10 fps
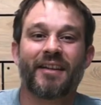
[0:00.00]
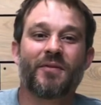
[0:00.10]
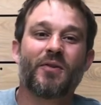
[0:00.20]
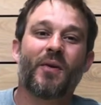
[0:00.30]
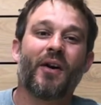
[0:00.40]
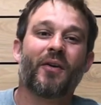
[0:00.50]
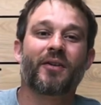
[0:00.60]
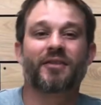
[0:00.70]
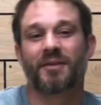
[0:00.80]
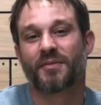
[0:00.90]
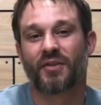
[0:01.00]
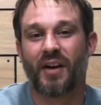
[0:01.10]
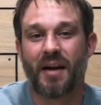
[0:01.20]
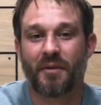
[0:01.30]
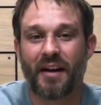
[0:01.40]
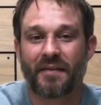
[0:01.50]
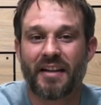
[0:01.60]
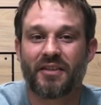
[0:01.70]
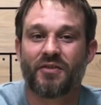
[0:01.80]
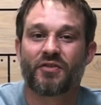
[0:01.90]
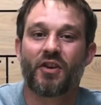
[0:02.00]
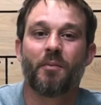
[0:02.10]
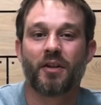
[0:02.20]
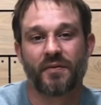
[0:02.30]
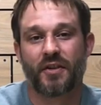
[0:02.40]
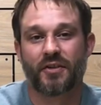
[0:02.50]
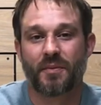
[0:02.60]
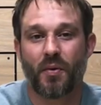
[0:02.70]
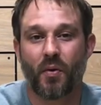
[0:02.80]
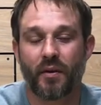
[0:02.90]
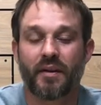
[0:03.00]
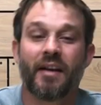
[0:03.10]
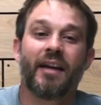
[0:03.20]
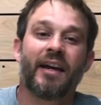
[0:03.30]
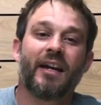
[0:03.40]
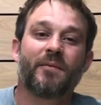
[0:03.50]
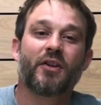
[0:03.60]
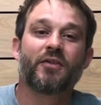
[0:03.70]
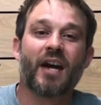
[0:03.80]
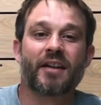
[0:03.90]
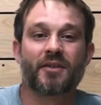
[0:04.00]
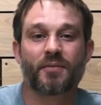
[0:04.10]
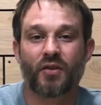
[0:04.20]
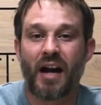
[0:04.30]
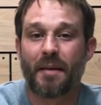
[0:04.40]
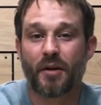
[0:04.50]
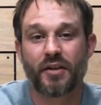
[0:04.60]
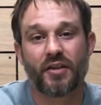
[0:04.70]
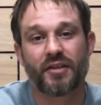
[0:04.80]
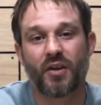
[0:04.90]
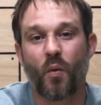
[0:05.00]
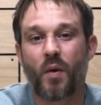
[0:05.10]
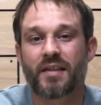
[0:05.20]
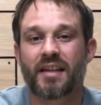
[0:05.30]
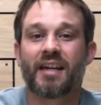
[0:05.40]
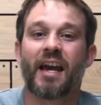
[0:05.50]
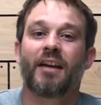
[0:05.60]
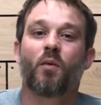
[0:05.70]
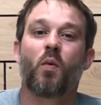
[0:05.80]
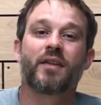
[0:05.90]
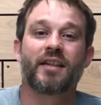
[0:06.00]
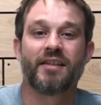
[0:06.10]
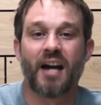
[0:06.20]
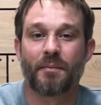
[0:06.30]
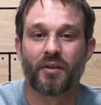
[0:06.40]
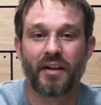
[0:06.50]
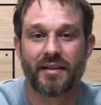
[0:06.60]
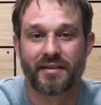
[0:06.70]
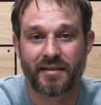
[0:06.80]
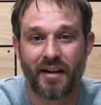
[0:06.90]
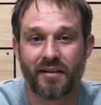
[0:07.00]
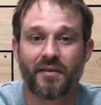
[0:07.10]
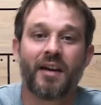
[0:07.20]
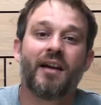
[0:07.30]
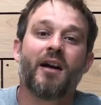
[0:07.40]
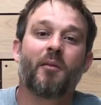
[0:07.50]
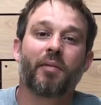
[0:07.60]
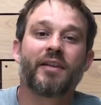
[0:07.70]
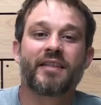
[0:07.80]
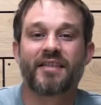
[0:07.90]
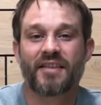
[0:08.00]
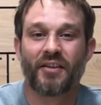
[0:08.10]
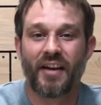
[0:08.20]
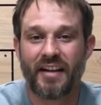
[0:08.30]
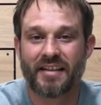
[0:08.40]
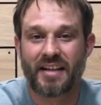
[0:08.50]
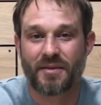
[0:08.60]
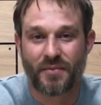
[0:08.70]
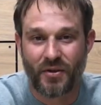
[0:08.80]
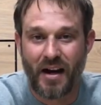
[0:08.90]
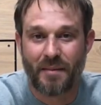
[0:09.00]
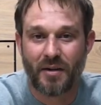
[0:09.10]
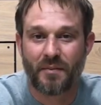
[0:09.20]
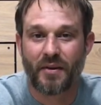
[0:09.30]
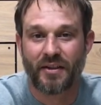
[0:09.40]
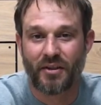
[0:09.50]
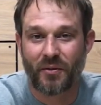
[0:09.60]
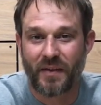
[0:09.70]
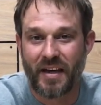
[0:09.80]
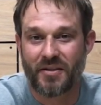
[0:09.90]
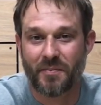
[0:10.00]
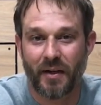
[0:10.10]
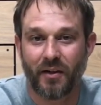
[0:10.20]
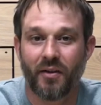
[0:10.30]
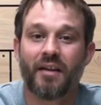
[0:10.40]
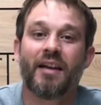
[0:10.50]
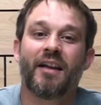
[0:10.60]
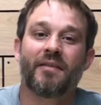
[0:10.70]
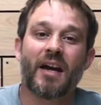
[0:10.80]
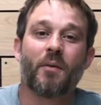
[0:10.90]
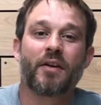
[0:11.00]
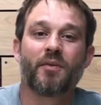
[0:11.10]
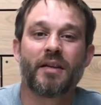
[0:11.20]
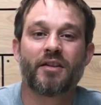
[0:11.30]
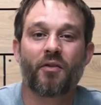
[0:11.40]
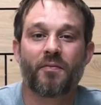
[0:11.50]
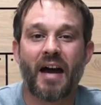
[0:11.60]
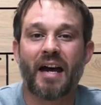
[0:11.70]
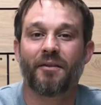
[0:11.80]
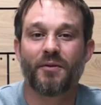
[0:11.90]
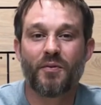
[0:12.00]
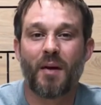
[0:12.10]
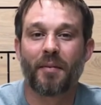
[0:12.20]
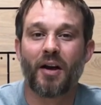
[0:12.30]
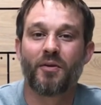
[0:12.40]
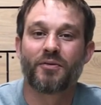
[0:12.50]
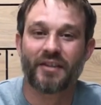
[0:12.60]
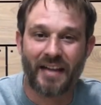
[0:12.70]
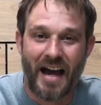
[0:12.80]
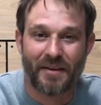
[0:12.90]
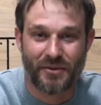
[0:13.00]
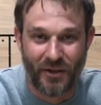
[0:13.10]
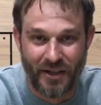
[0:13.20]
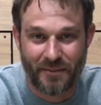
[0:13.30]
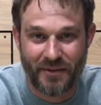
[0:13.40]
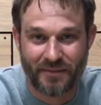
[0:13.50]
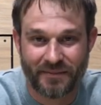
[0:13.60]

If you are a subscriber, I thank you so much for your support. And if you're not a subscriber and you're into whiskey and whiskey type related stuff, please consider hitting that subscribe button with the notification bell. That way you'll be notified of new uploads and live streams.